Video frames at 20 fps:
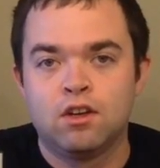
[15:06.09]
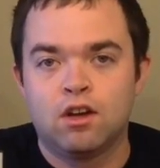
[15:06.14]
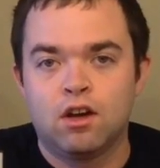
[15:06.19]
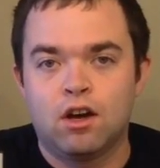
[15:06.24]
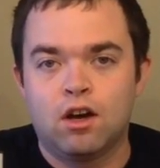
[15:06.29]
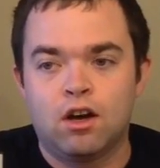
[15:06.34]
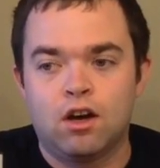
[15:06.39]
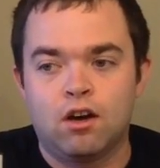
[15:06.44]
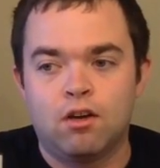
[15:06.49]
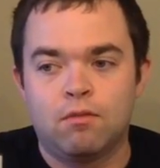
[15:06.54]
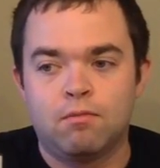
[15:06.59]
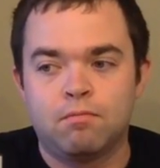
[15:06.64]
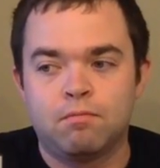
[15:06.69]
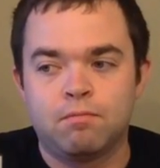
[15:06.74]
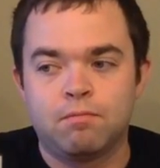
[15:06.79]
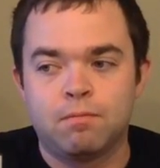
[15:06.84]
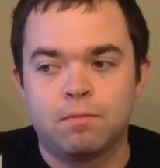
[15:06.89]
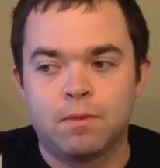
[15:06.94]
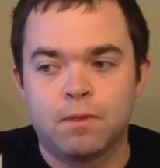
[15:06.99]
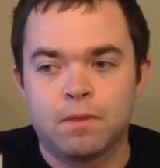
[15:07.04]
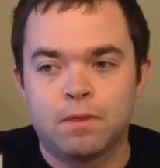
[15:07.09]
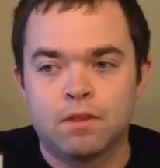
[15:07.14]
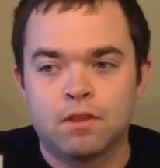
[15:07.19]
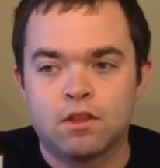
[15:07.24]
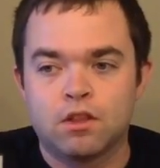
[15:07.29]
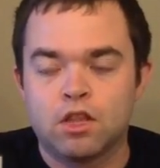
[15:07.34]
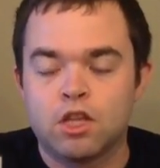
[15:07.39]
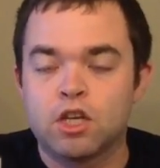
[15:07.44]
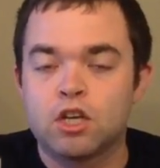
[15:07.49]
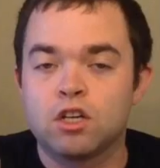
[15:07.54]

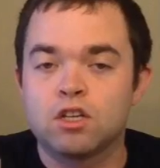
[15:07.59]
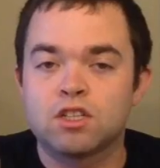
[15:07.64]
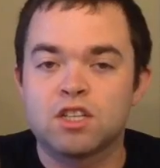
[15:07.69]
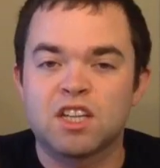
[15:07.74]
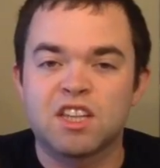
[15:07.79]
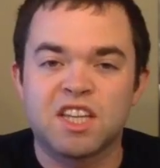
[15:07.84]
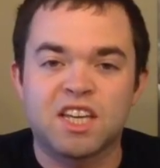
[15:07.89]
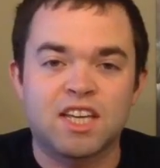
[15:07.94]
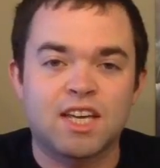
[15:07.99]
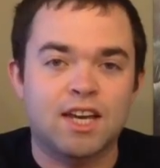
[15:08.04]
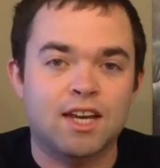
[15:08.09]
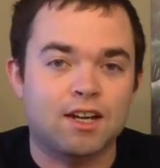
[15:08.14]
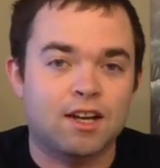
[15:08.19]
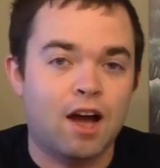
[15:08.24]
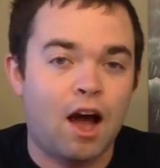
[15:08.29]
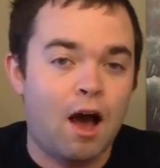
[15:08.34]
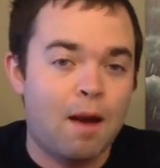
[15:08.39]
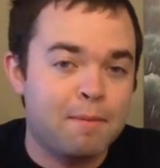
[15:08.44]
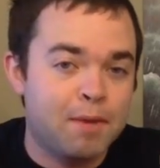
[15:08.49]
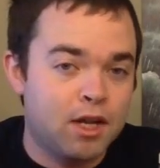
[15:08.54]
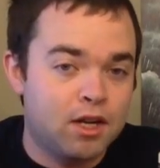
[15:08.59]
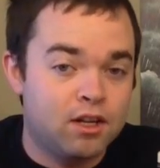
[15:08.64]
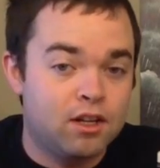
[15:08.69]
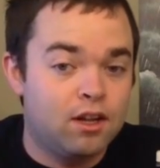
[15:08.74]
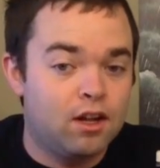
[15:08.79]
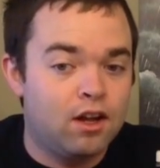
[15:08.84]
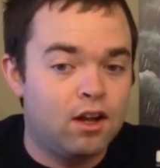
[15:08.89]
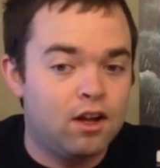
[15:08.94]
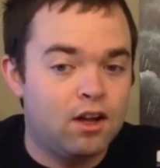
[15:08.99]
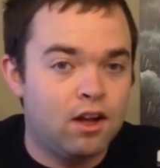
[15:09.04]
They could have said they can't comment
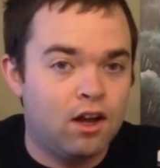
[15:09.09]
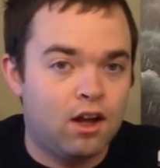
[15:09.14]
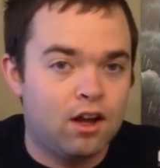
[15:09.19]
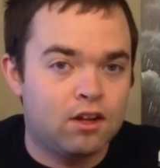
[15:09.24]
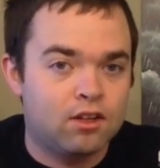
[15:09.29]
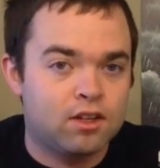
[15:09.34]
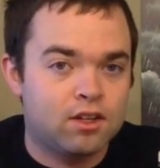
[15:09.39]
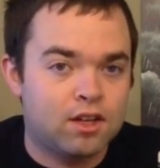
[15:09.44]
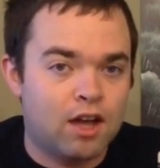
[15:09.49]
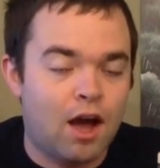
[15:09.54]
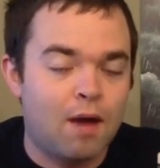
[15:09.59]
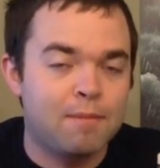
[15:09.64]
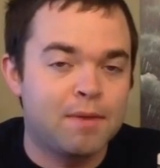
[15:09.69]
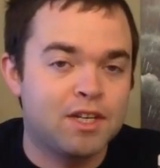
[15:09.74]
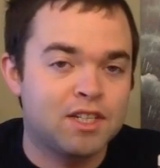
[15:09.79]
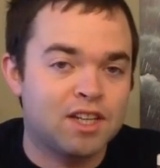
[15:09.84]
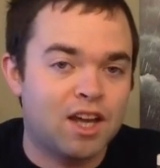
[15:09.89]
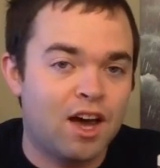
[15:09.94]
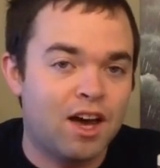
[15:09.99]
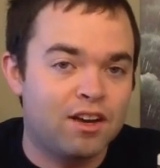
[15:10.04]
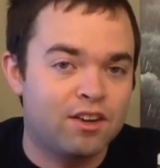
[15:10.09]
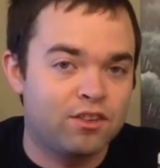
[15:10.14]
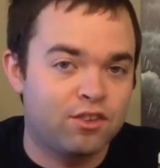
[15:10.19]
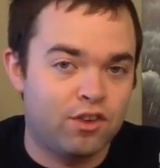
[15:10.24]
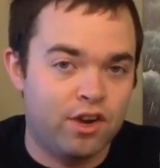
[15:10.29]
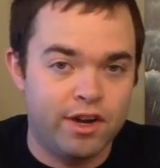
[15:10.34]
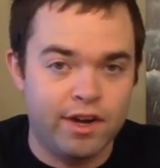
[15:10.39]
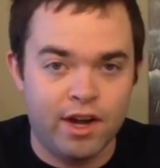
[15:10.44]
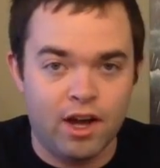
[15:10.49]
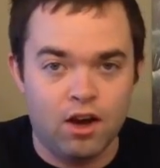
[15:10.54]
on it
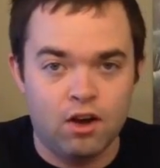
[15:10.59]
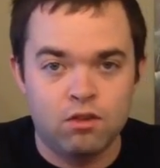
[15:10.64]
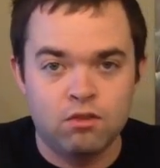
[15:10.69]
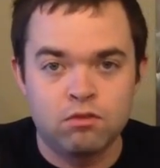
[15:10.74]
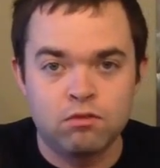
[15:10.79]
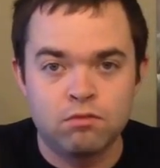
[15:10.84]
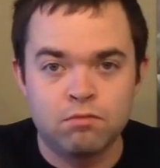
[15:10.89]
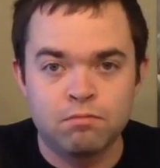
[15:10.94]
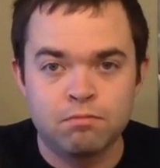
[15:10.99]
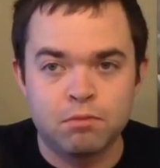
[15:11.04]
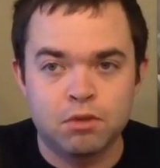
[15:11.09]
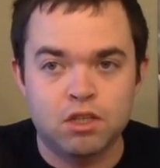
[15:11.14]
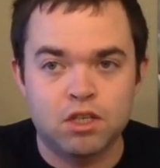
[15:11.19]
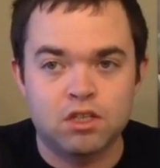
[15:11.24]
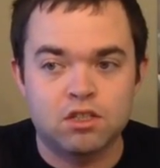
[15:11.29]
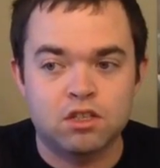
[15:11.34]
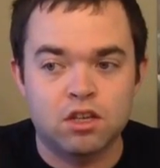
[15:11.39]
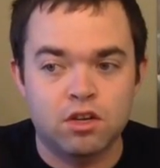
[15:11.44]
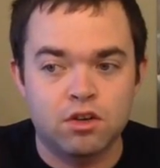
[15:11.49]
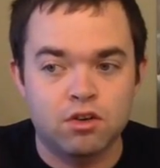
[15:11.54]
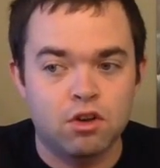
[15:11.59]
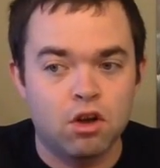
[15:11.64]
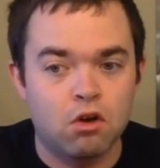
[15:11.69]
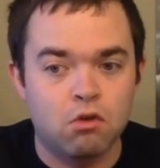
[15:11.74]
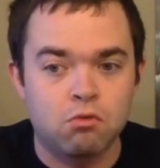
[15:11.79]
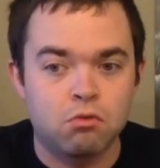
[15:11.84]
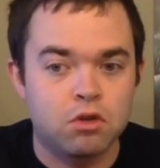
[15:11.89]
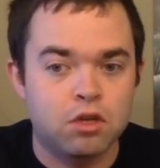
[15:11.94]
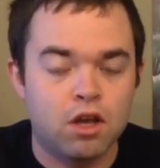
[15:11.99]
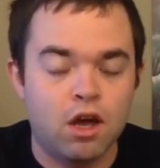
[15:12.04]
right now, but they said
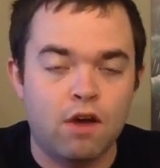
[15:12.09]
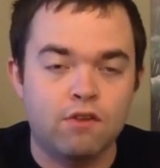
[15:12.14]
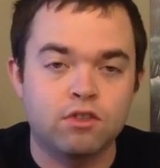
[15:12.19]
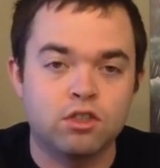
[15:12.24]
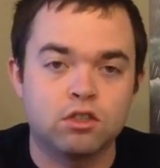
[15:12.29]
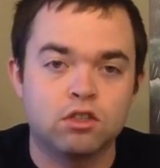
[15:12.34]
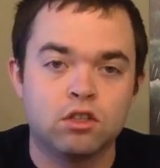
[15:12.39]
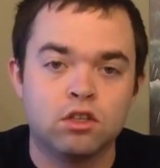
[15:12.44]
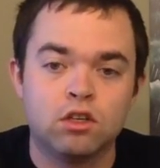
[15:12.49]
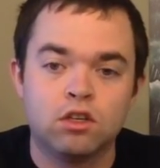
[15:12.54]
no, we haven't.